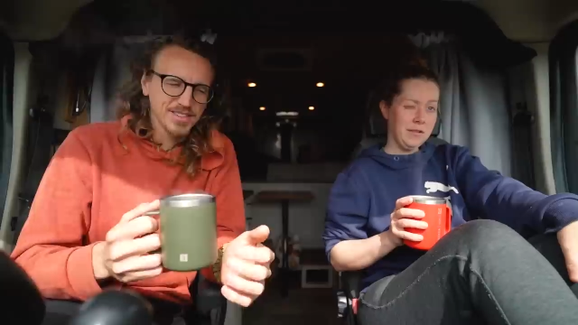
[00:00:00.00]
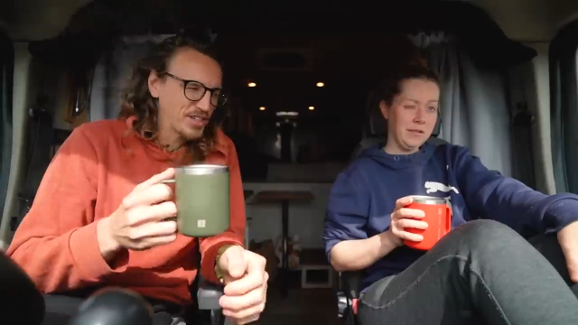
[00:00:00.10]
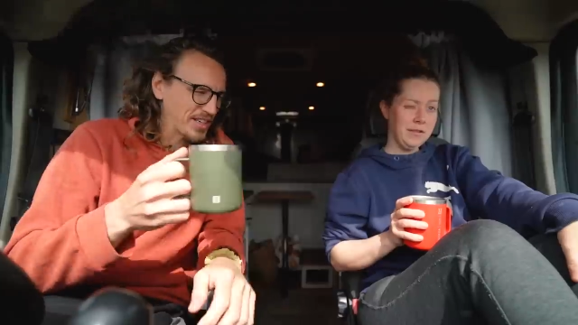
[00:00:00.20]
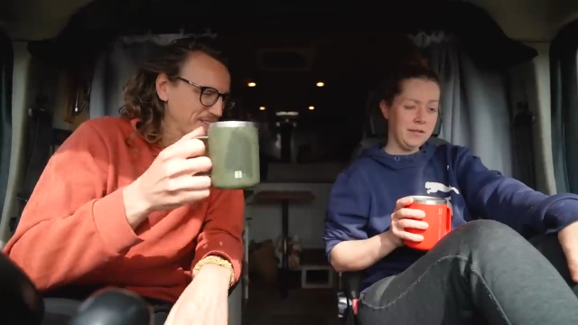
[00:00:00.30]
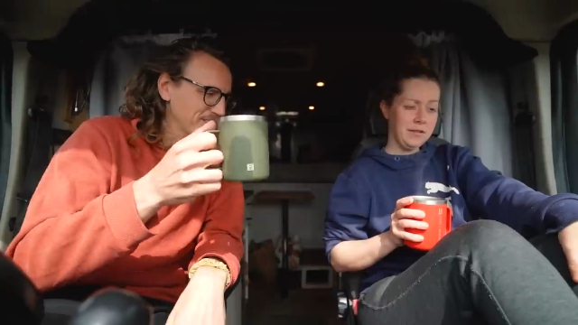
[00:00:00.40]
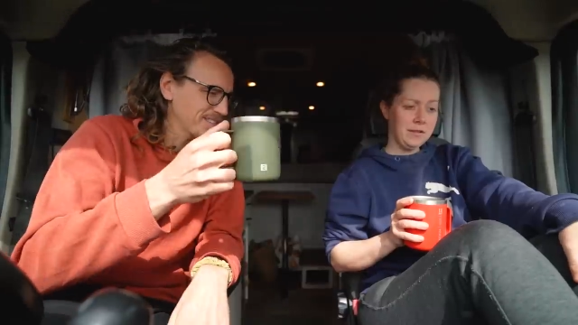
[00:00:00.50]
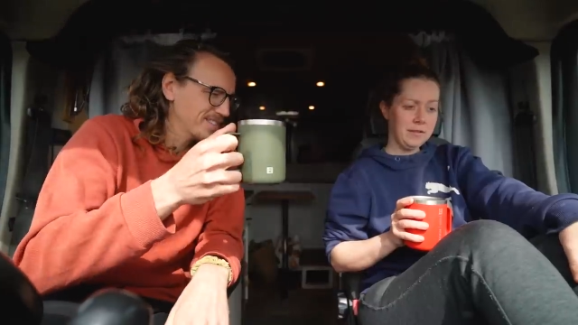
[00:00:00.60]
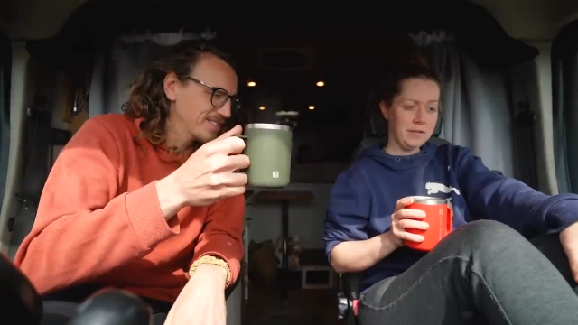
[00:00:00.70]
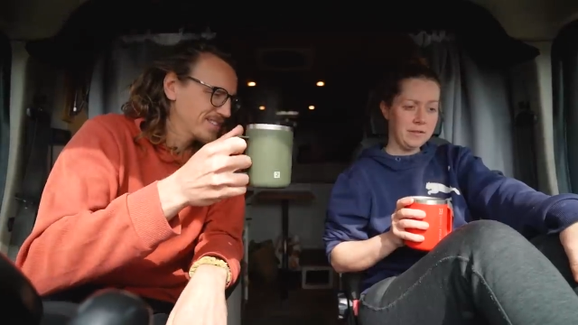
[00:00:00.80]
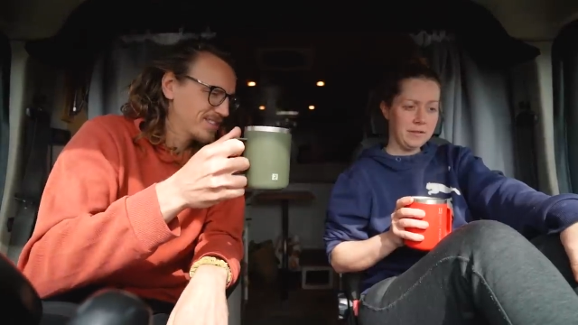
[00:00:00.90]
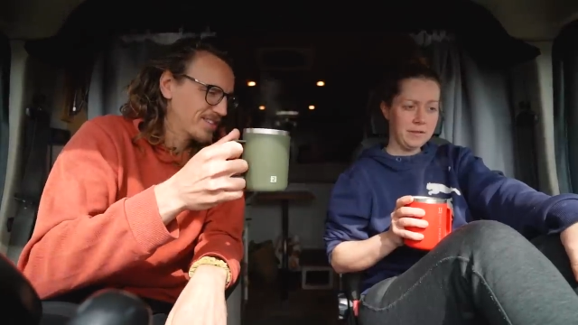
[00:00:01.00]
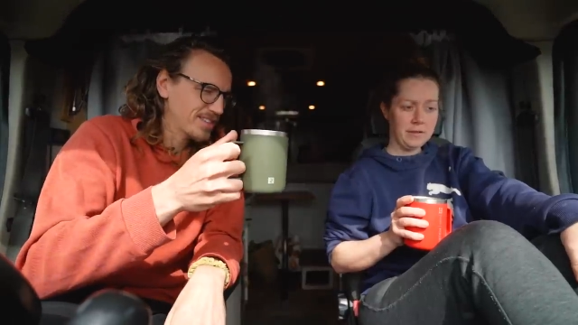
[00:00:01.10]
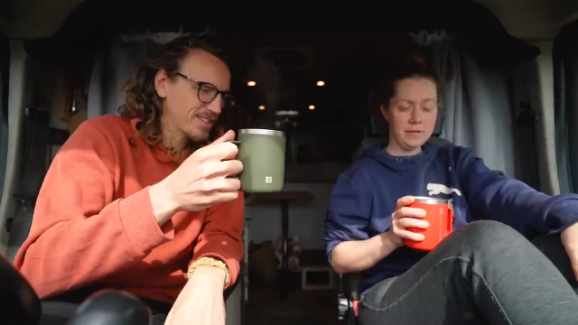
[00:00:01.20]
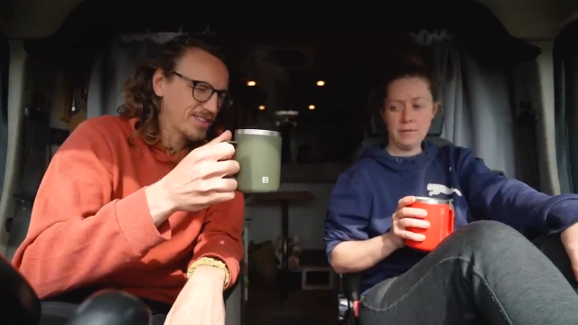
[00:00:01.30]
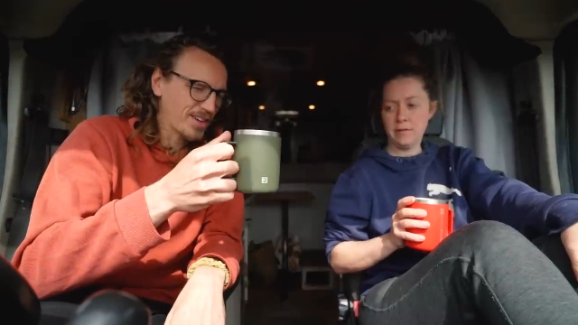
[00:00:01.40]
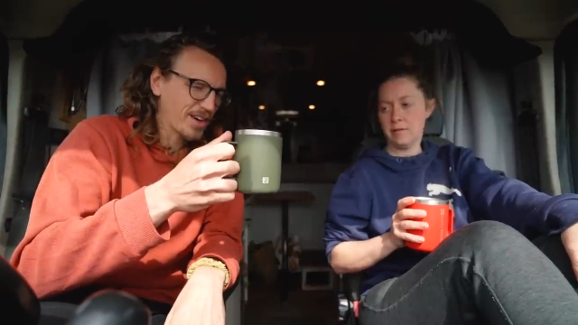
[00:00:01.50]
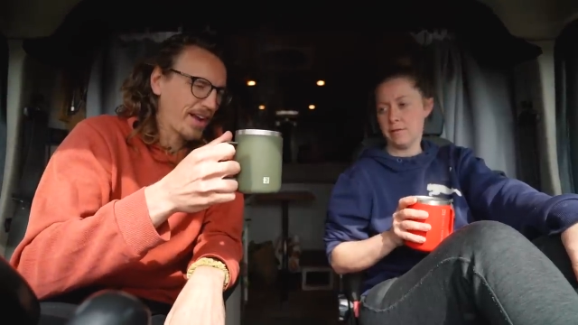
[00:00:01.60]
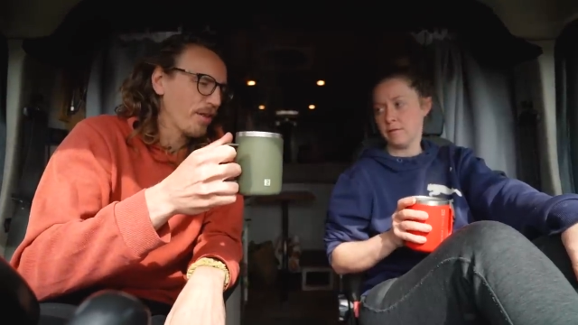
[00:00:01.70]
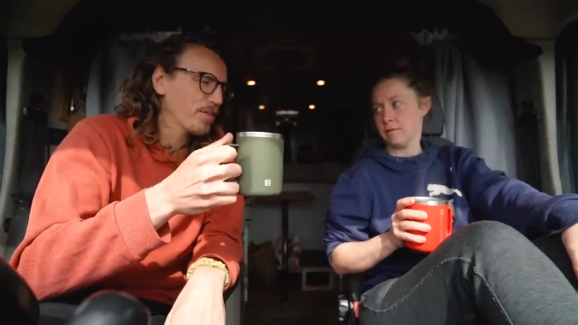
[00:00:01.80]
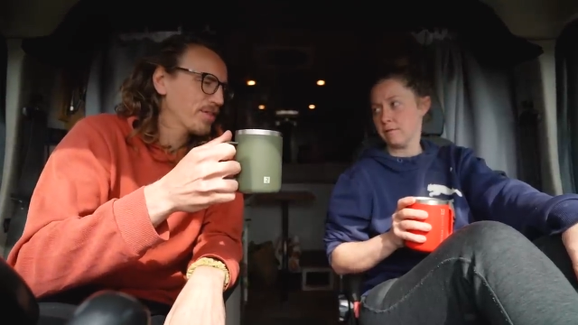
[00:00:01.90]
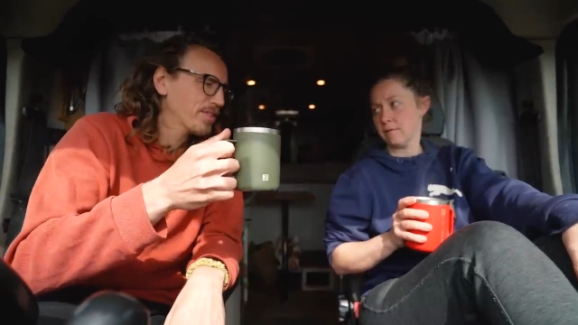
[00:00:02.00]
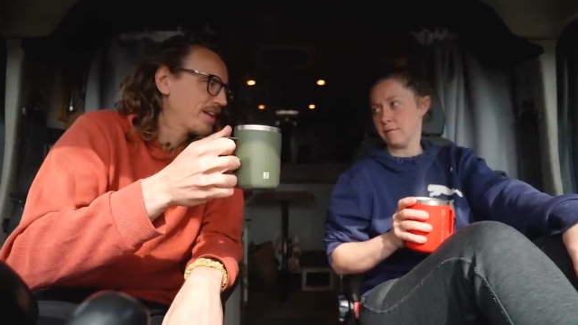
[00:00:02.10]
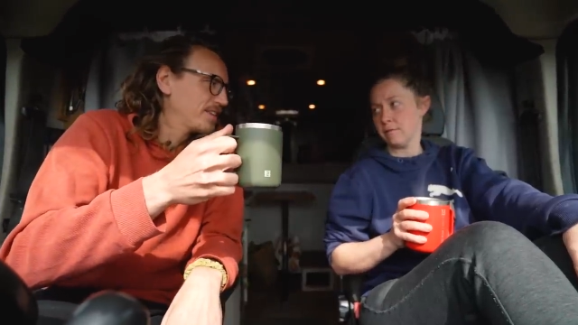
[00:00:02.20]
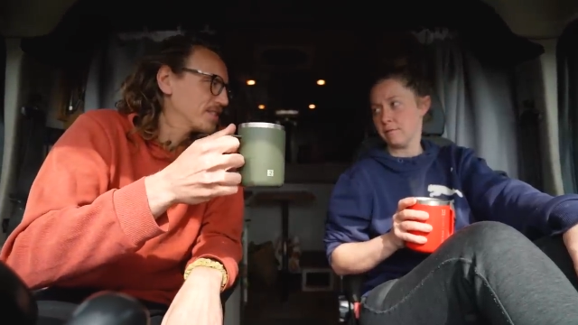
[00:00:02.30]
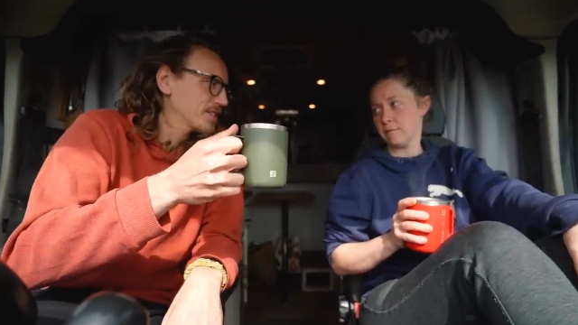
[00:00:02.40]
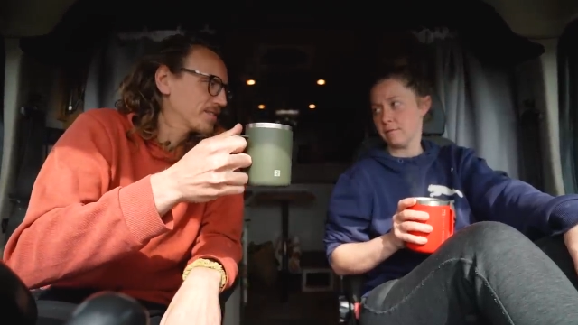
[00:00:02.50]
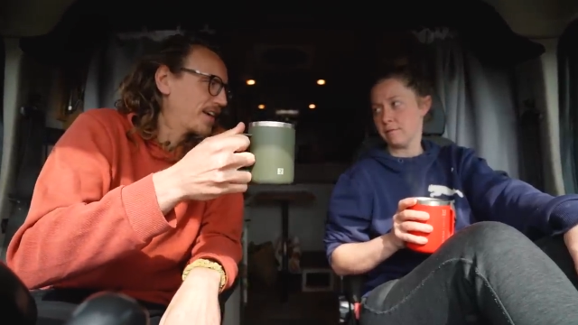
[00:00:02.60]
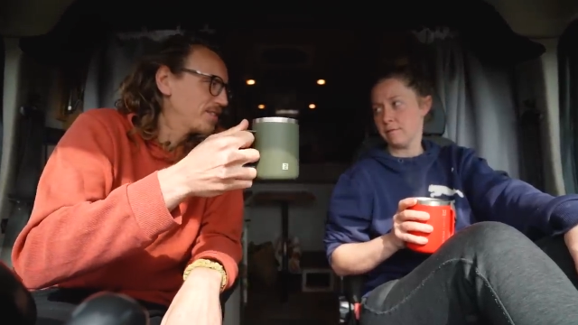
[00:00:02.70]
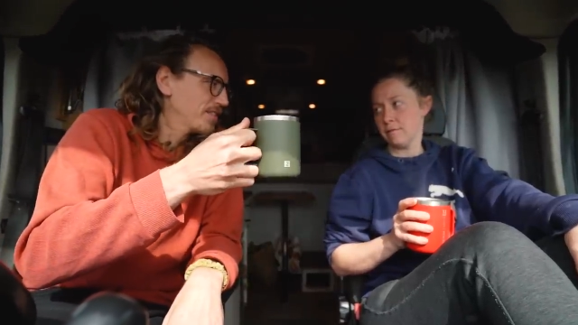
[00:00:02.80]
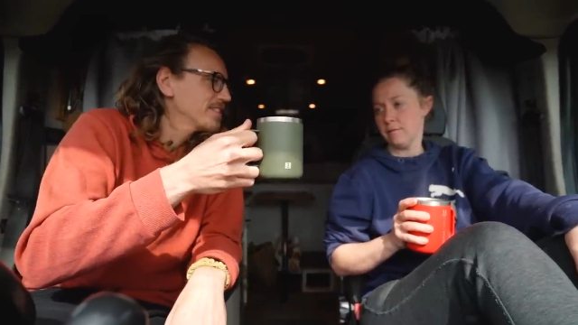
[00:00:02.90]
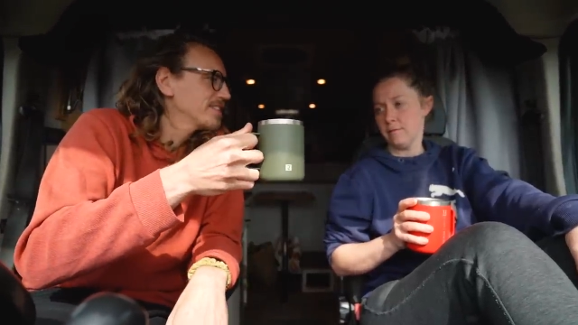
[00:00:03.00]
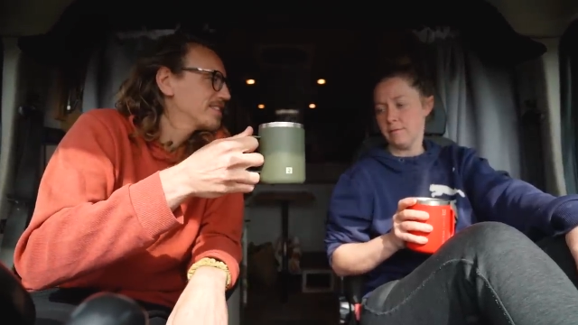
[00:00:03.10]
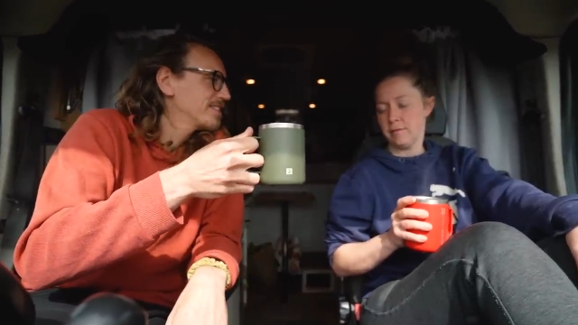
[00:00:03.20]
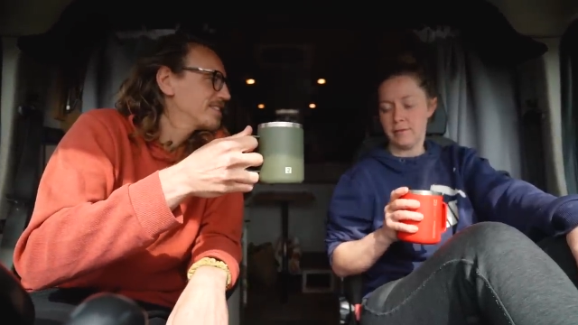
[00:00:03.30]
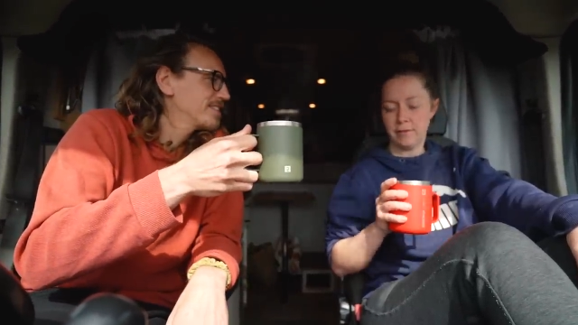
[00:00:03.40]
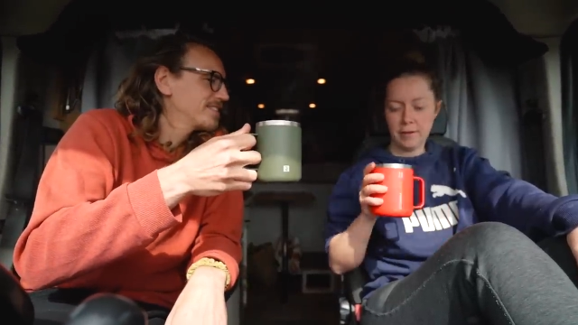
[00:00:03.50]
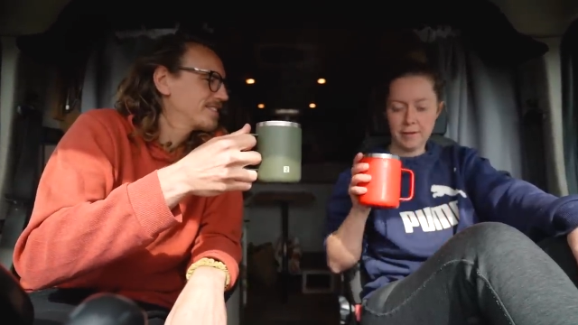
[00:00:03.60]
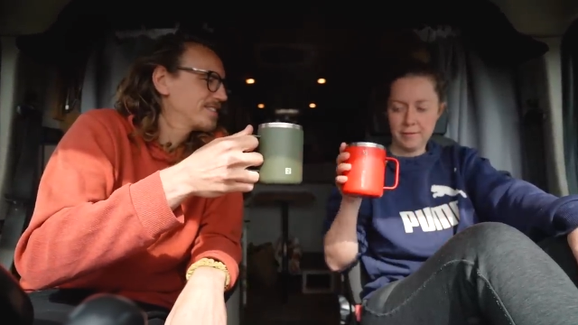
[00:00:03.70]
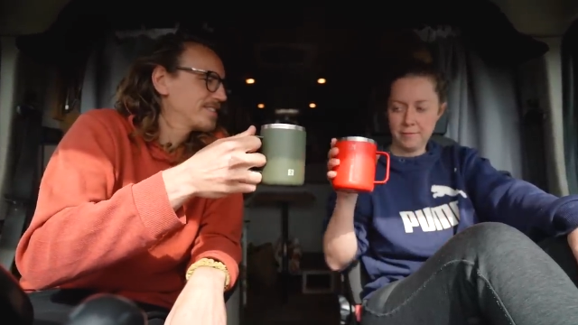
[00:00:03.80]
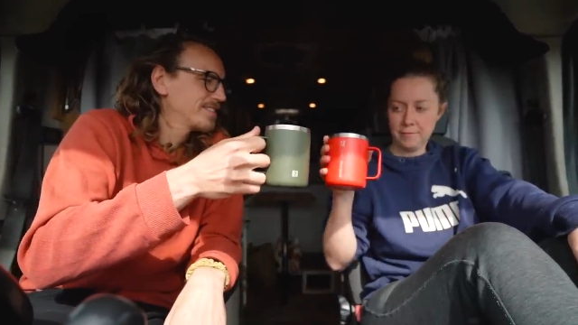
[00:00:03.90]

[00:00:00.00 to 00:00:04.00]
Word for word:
Speaker 1: cheers to our health and survival. Okay.